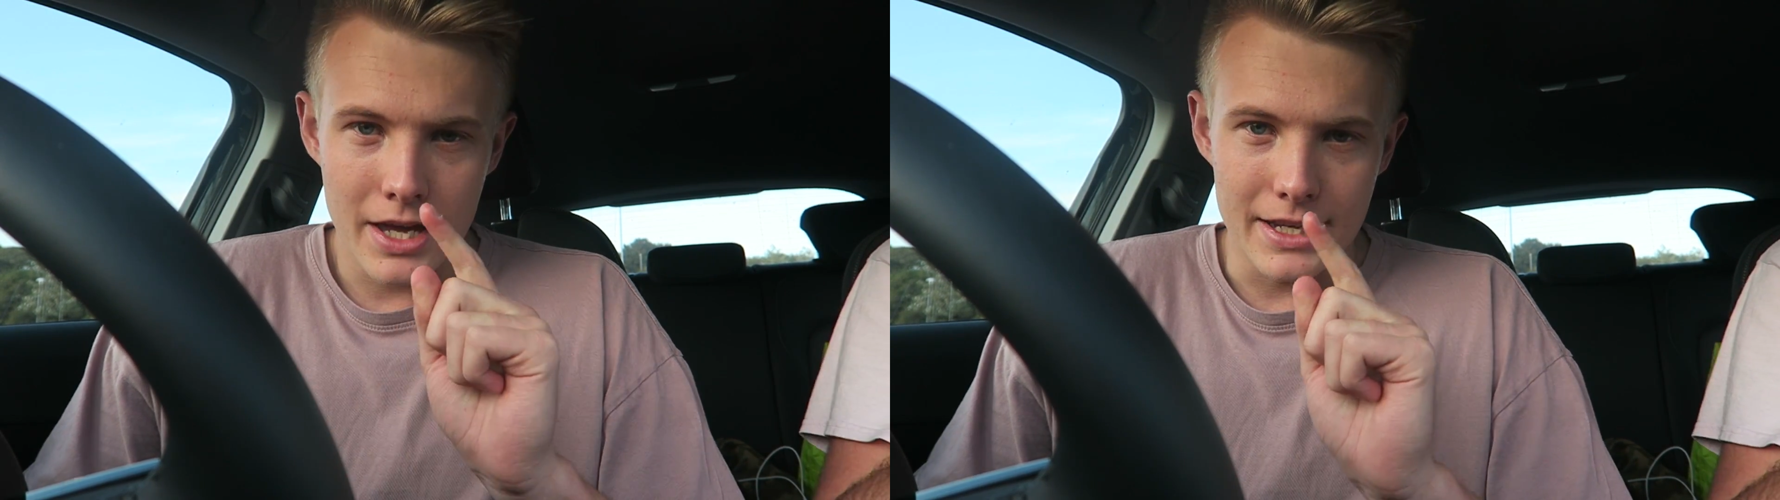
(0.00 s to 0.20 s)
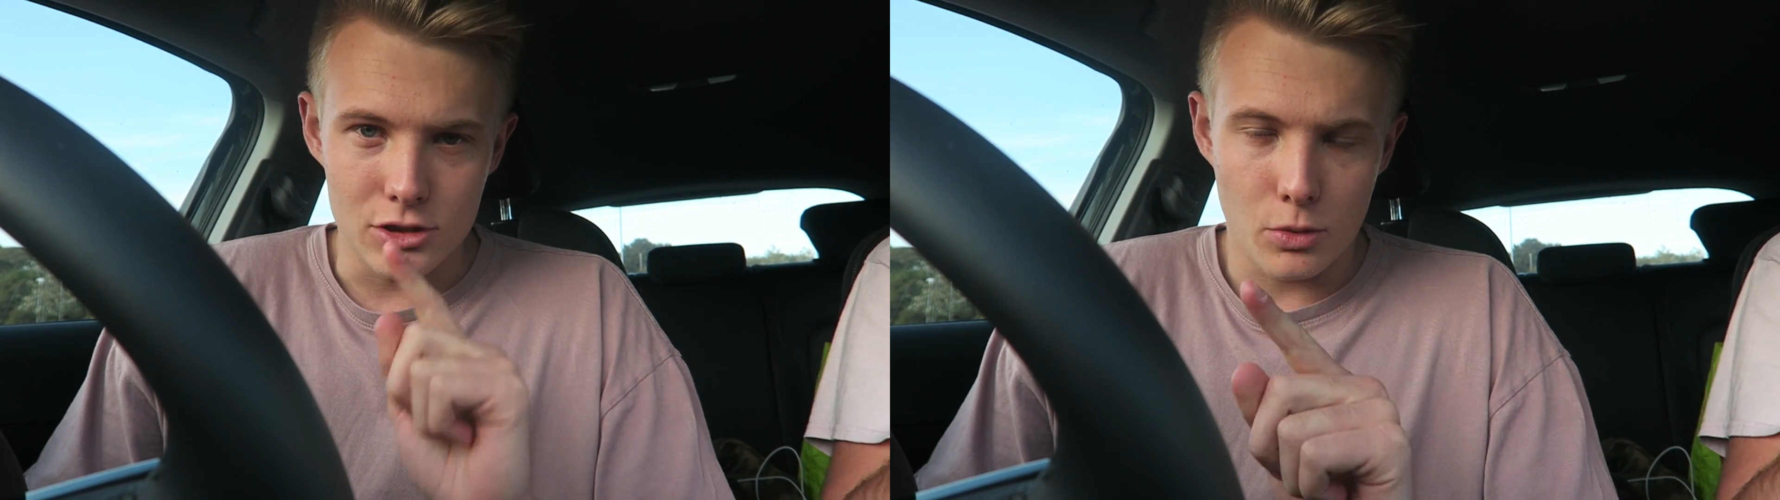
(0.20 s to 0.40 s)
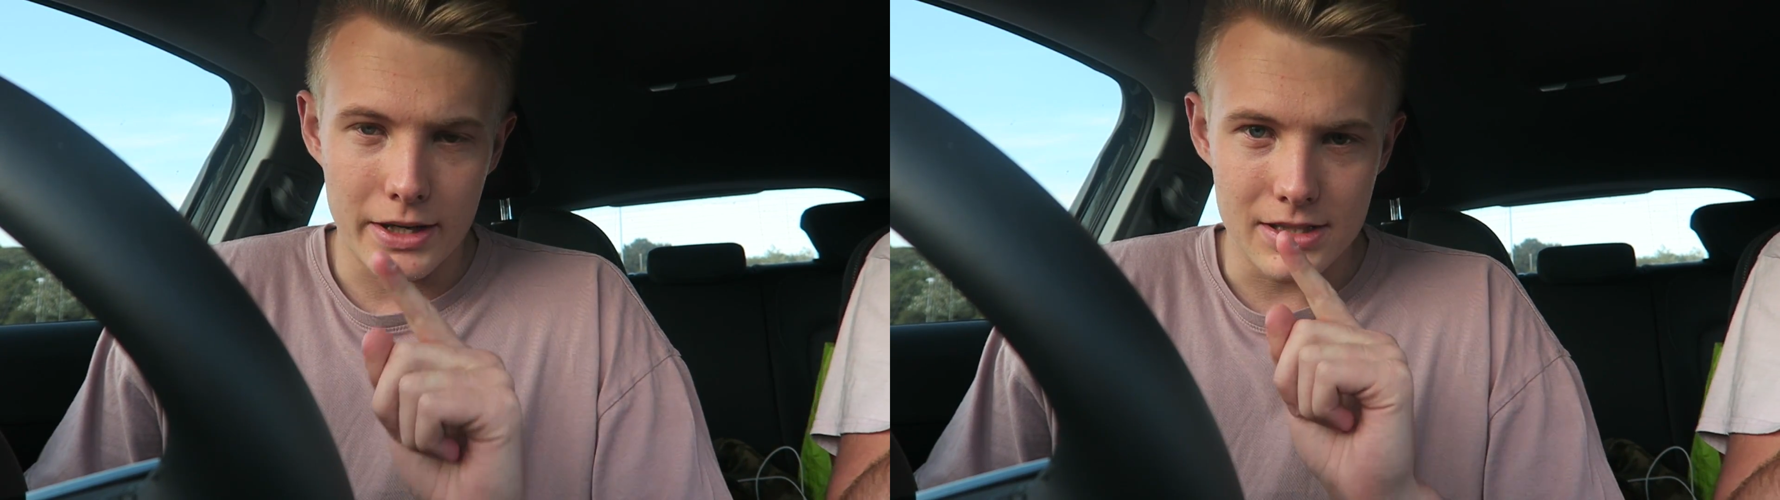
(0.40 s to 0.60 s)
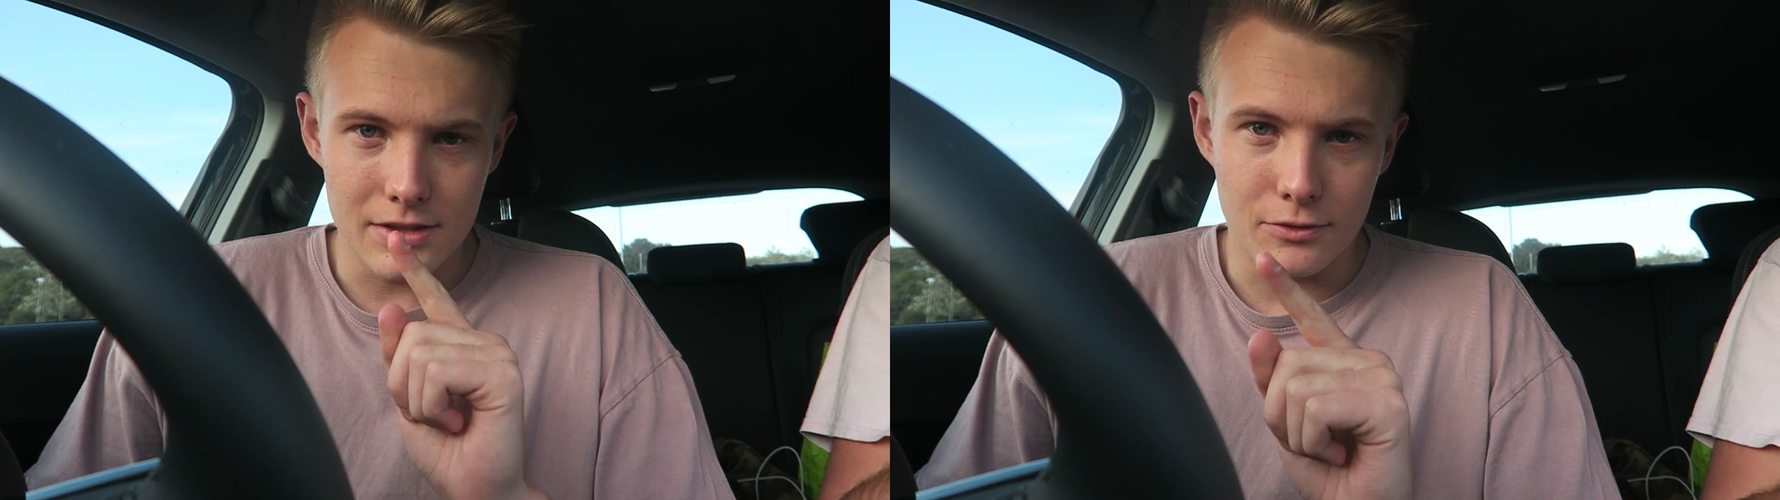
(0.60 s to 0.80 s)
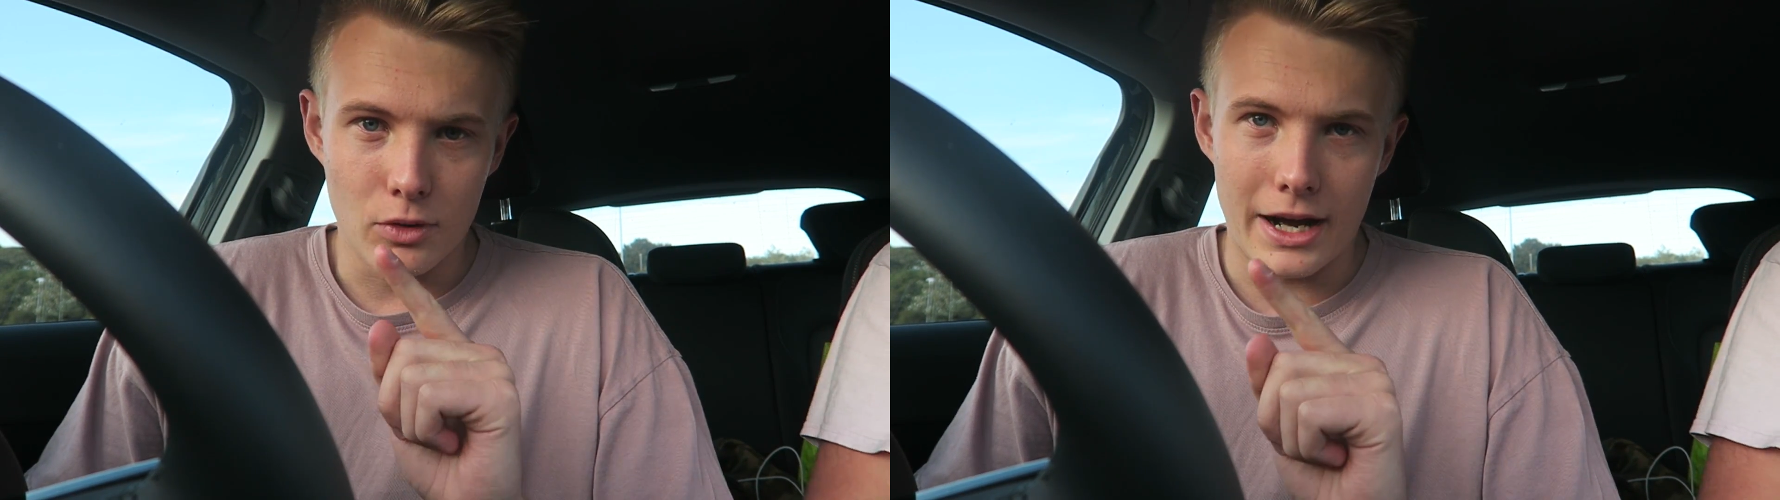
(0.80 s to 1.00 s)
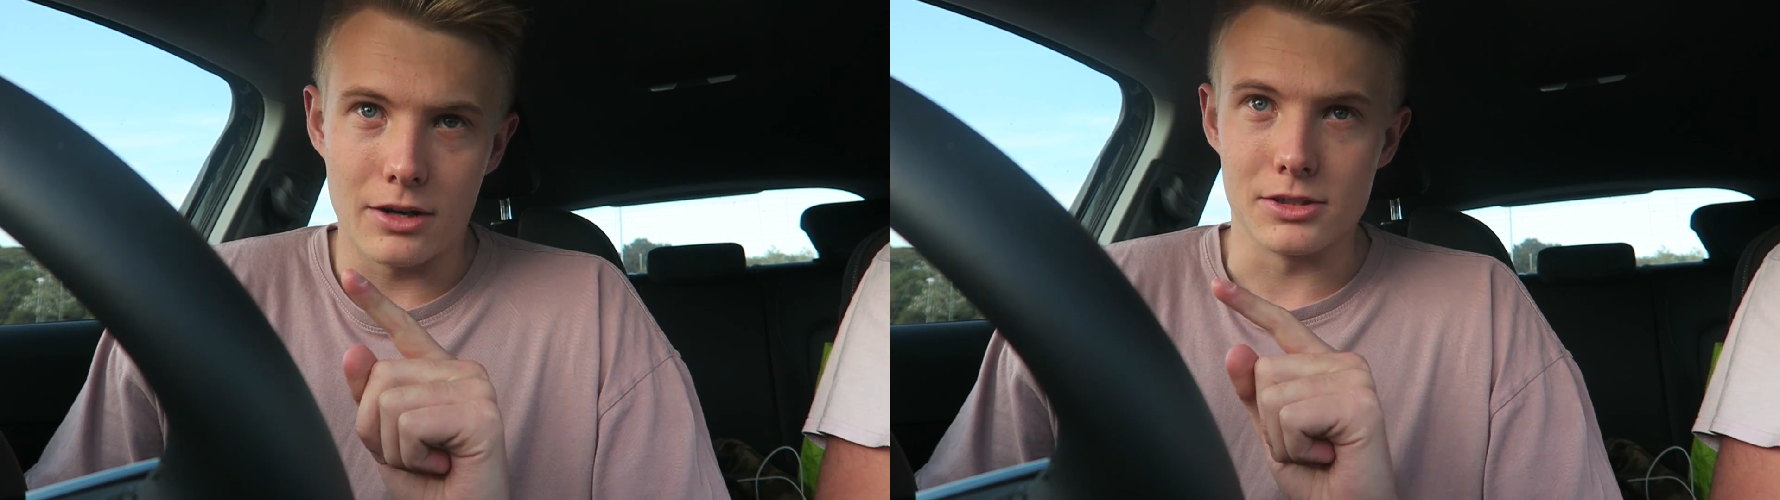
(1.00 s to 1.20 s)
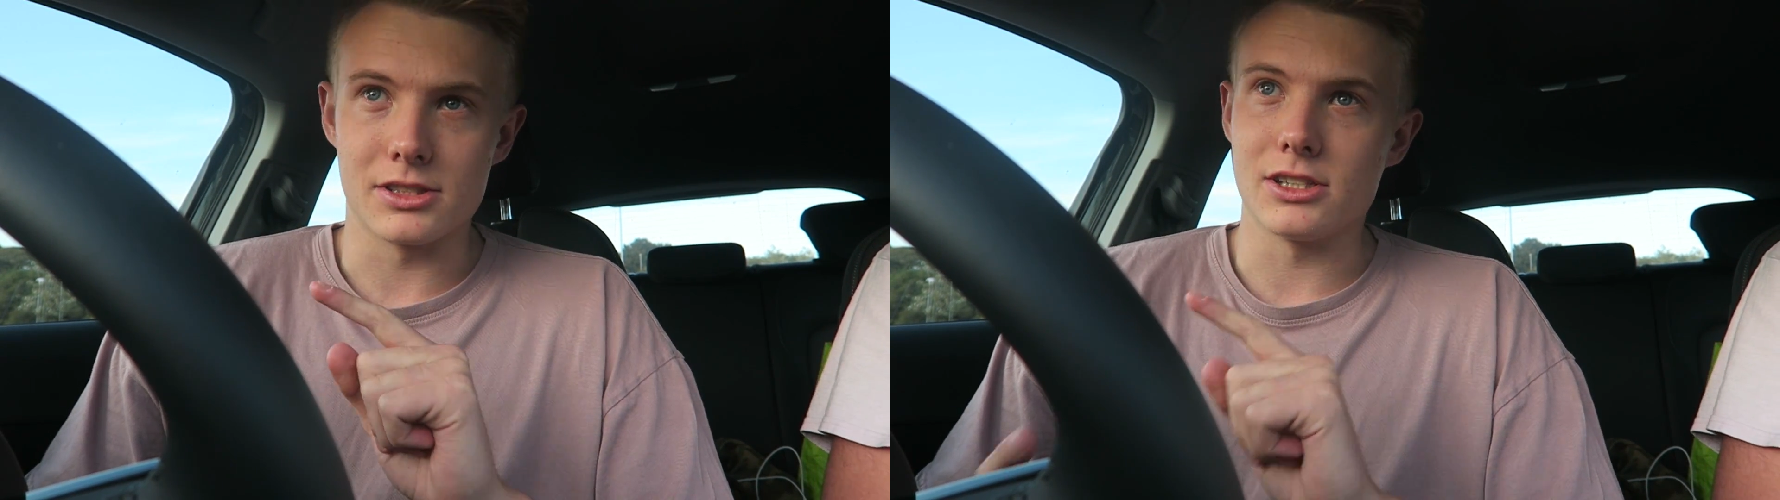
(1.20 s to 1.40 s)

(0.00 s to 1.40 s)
in 24 hours.